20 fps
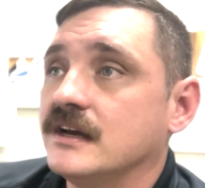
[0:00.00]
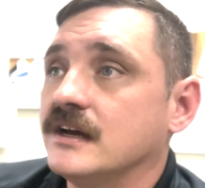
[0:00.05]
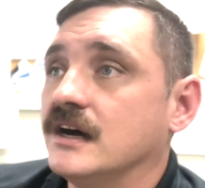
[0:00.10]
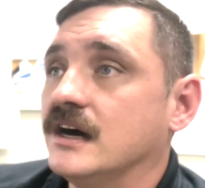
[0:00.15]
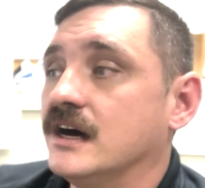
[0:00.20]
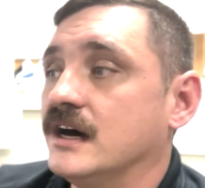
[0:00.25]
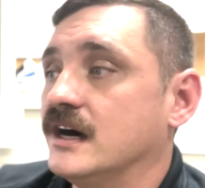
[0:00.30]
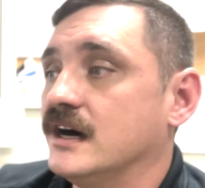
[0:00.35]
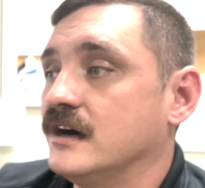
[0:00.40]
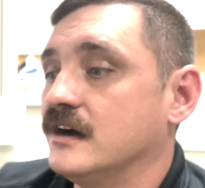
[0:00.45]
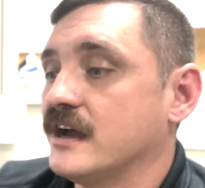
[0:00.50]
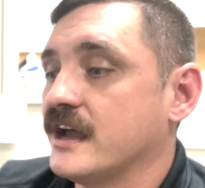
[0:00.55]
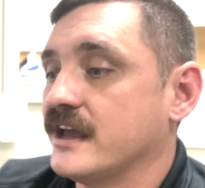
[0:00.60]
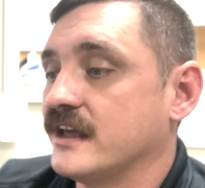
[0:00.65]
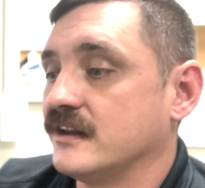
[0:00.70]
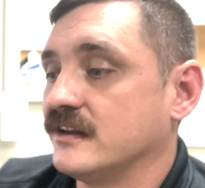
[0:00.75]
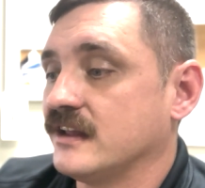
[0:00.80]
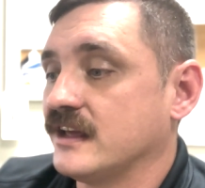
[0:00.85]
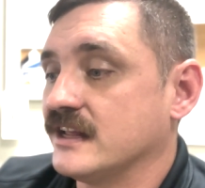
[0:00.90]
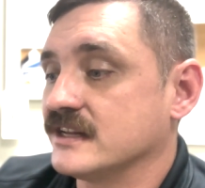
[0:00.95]

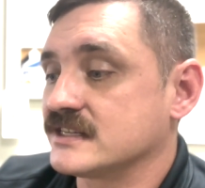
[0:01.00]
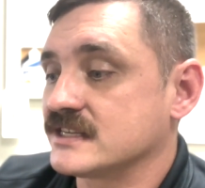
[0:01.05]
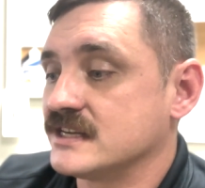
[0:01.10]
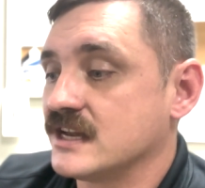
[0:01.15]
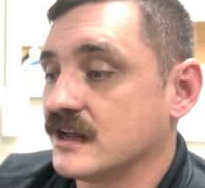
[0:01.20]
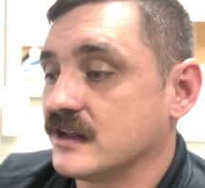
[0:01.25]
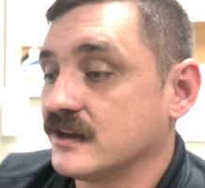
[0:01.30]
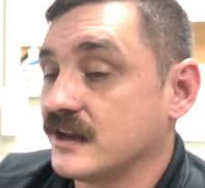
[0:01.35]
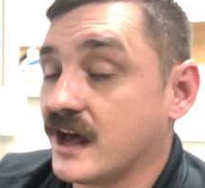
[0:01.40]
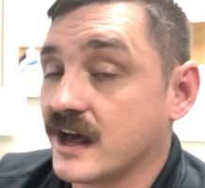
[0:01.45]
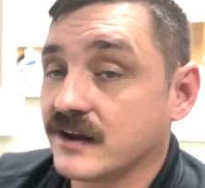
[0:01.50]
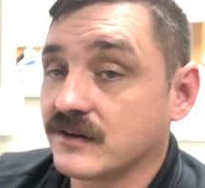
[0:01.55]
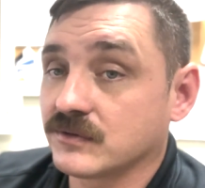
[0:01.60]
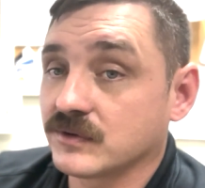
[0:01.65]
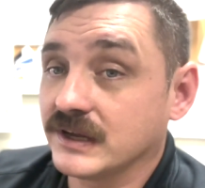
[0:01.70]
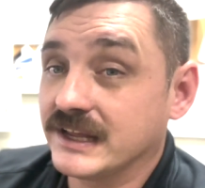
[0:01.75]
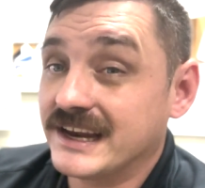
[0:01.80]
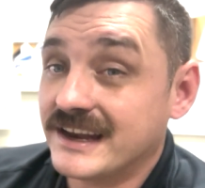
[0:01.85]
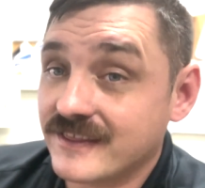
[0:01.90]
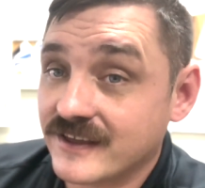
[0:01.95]
And it's not
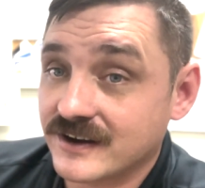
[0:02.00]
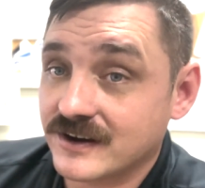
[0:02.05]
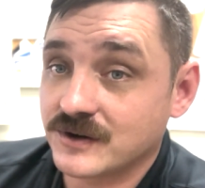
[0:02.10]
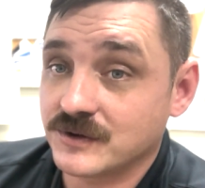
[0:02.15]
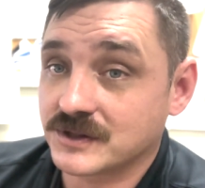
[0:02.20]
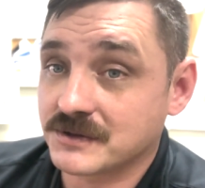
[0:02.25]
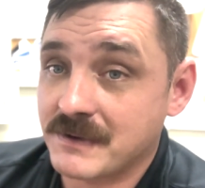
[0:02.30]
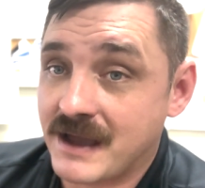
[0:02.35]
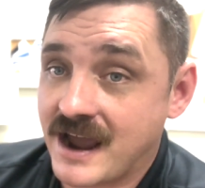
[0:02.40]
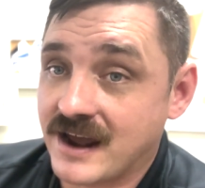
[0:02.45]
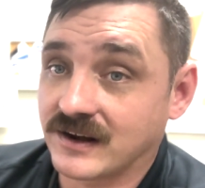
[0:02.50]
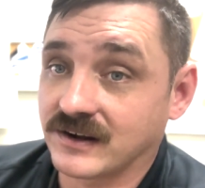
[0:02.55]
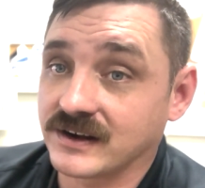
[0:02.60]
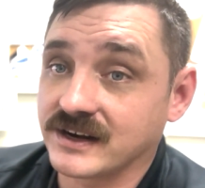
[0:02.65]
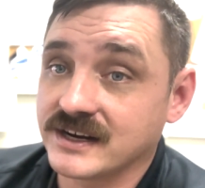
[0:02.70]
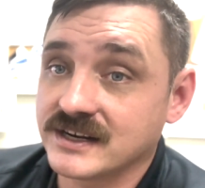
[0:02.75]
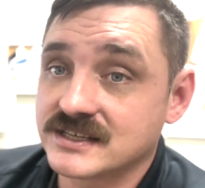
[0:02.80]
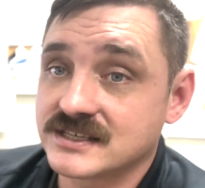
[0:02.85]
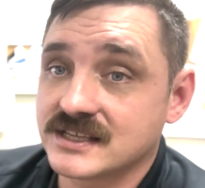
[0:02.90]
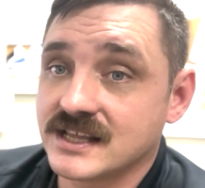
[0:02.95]
really anything to do with the
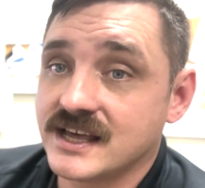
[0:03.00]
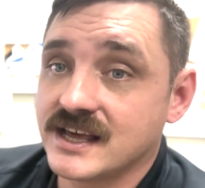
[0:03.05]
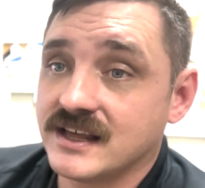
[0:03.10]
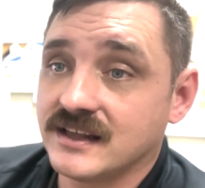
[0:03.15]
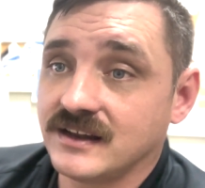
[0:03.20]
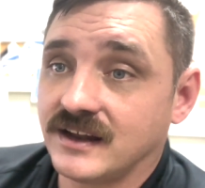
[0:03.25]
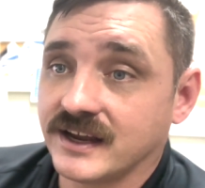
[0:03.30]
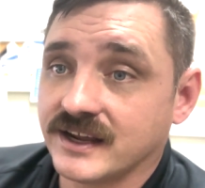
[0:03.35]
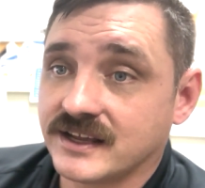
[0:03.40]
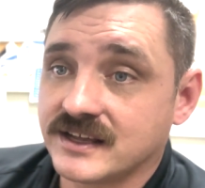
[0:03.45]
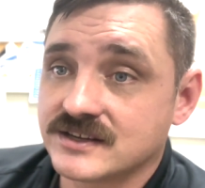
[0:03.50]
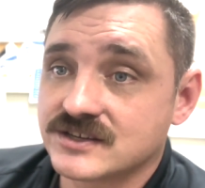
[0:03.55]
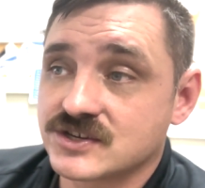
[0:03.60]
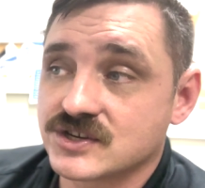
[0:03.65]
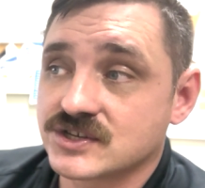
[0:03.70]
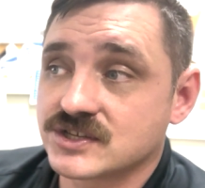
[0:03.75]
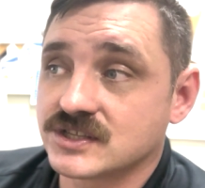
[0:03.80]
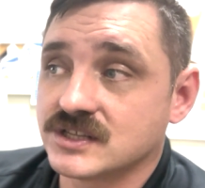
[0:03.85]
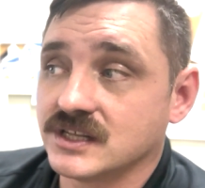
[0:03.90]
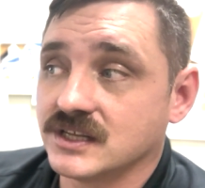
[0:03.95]
battery. It's that, like, it's
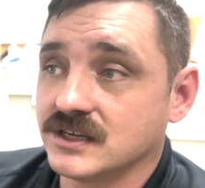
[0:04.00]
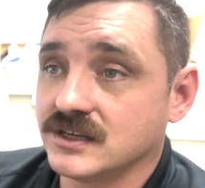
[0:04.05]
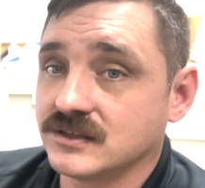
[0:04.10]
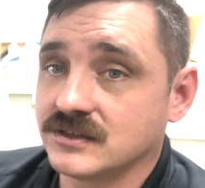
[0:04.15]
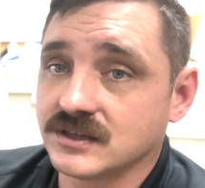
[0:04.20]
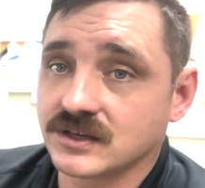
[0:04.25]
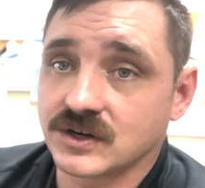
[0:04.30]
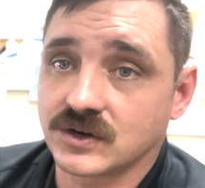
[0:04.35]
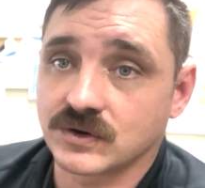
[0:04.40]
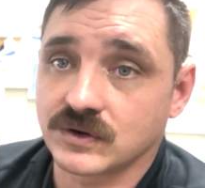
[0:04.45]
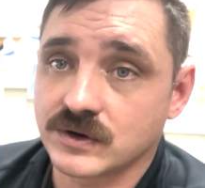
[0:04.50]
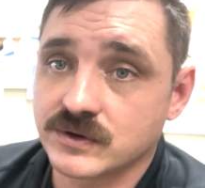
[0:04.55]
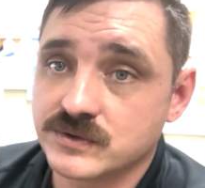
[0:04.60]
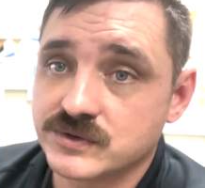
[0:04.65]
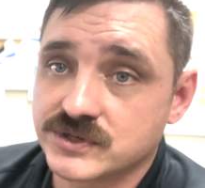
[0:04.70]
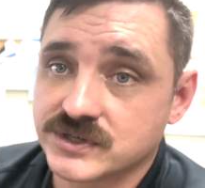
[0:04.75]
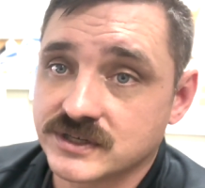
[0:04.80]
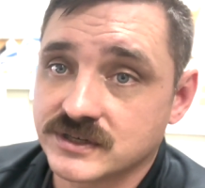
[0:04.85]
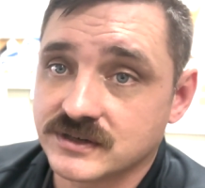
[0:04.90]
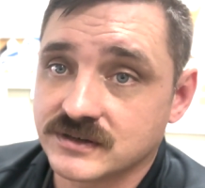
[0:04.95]
just the
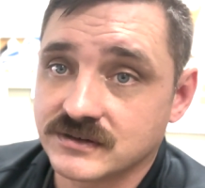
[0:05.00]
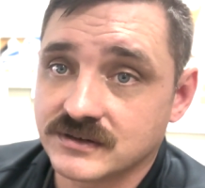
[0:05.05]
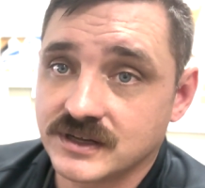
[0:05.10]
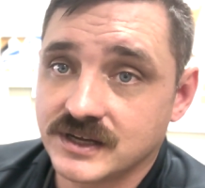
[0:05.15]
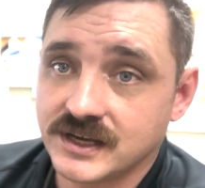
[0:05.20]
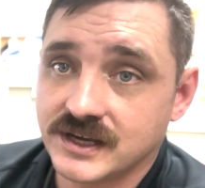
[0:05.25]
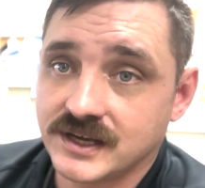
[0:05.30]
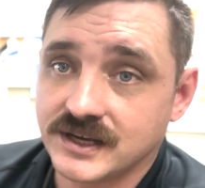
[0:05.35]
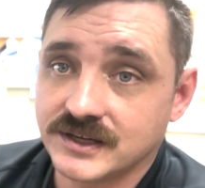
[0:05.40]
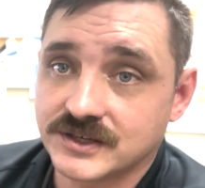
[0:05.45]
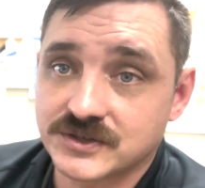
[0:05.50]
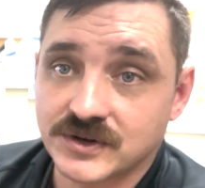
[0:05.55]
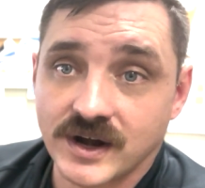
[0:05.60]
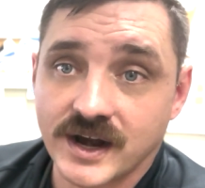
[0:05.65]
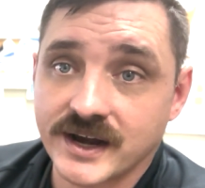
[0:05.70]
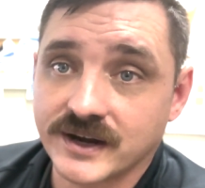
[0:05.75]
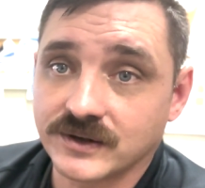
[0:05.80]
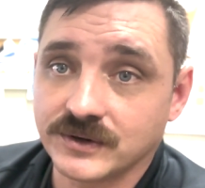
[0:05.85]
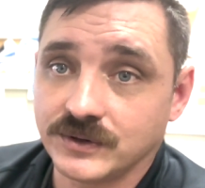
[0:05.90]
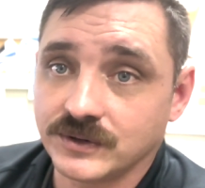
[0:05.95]
corrosion
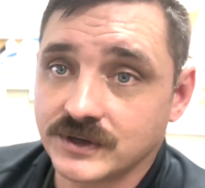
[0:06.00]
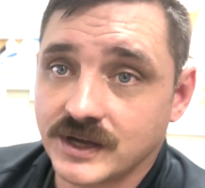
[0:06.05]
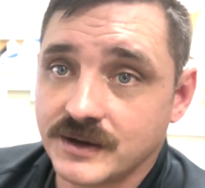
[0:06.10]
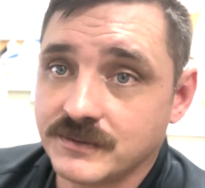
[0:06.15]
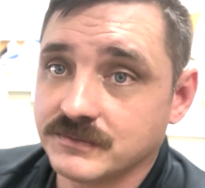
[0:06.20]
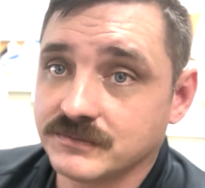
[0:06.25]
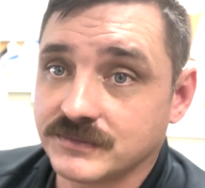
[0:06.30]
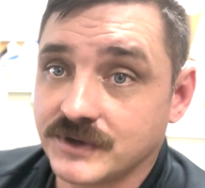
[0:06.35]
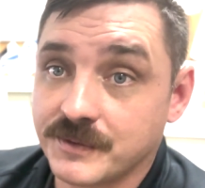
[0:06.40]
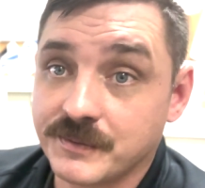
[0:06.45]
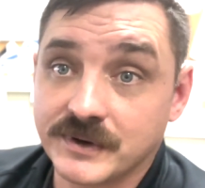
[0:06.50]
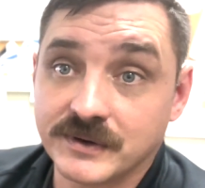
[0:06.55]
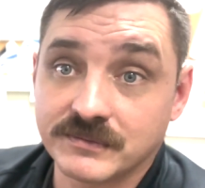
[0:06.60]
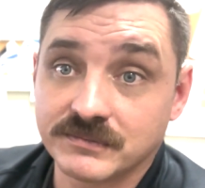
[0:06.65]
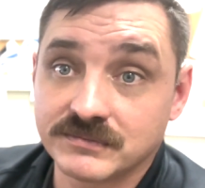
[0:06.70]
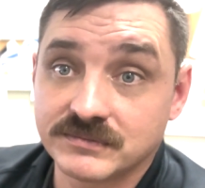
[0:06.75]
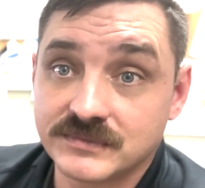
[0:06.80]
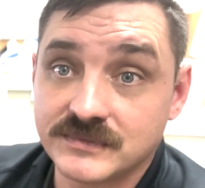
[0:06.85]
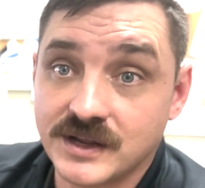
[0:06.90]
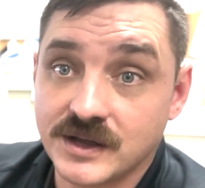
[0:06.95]
triangle
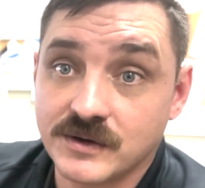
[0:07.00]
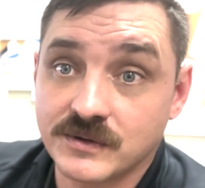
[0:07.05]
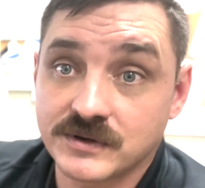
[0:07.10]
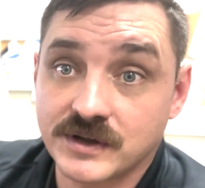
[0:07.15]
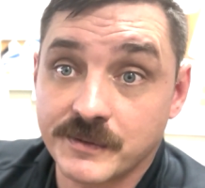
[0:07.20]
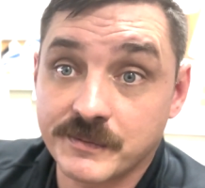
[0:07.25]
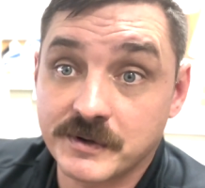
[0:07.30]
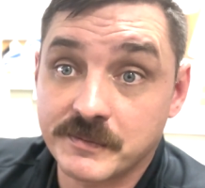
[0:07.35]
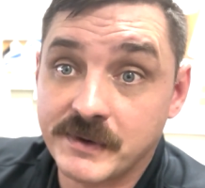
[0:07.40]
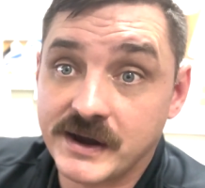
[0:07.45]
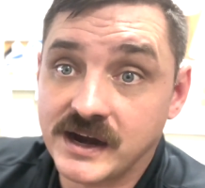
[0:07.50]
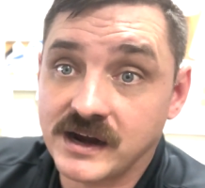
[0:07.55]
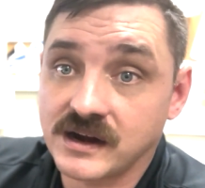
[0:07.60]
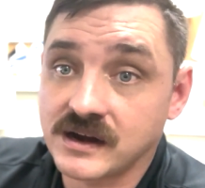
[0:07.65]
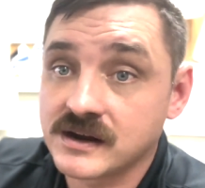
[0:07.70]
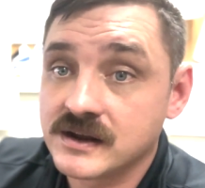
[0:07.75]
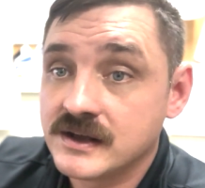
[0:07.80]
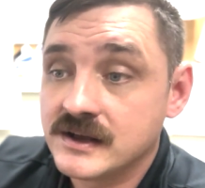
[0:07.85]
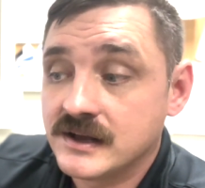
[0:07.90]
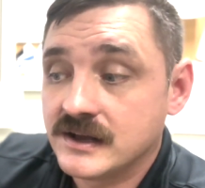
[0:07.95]
coming to
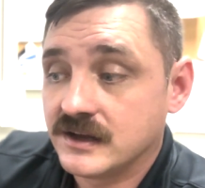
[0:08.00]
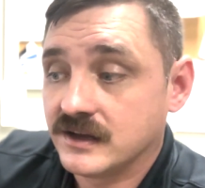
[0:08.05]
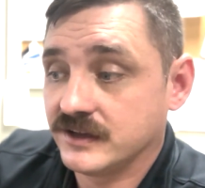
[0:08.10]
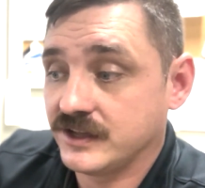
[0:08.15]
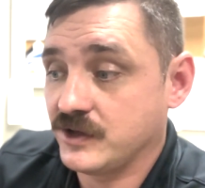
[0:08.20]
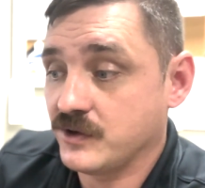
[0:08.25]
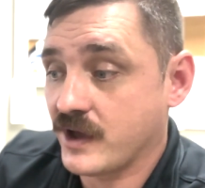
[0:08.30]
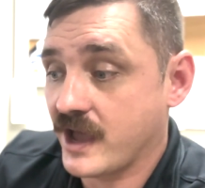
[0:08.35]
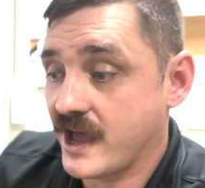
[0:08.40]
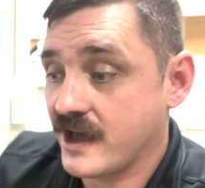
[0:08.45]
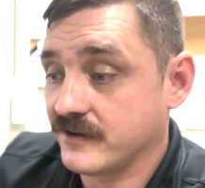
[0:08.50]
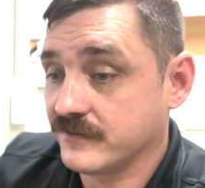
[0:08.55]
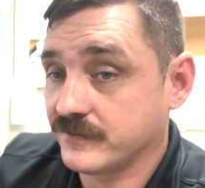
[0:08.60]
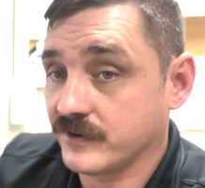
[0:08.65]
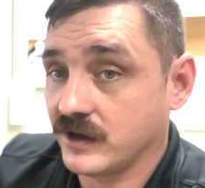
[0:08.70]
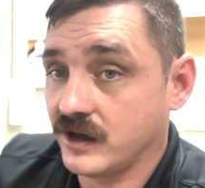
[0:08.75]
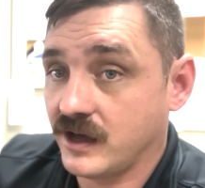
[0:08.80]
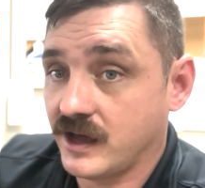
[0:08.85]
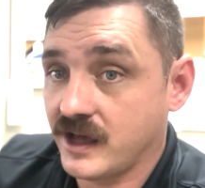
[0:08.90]
bear. You have